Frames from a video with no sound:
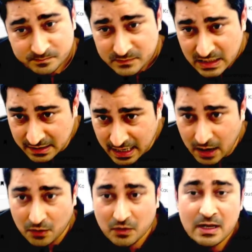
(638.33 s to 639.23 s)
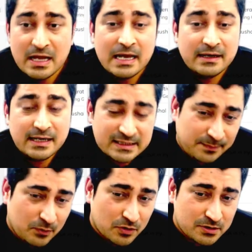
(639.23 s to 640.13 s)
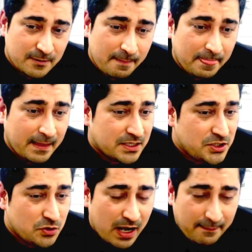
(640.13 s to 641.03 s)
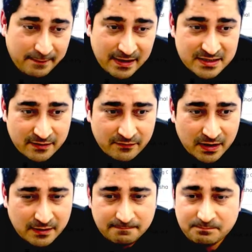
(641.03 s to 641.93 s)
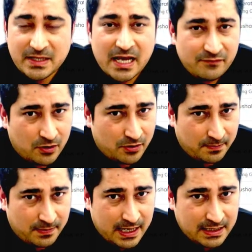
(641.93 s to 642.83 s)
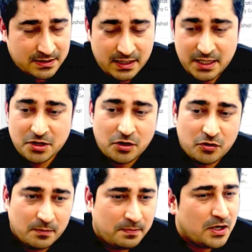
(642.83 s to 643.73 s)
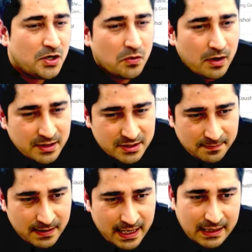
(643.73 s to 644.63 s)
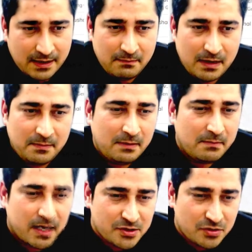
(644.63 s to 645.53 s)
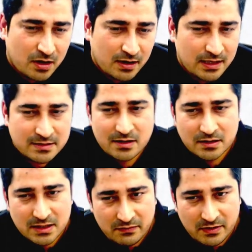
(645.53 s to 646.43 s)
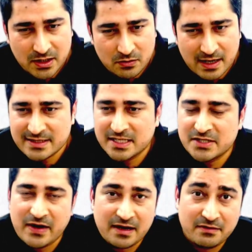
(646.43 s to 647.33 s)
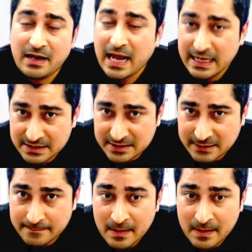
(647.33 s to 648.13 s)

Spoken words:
Now, let's suppose you have pinged someone, they have not replied. In your group, no one is replying. Maybe Megatron is not giving you a satisfactory answer.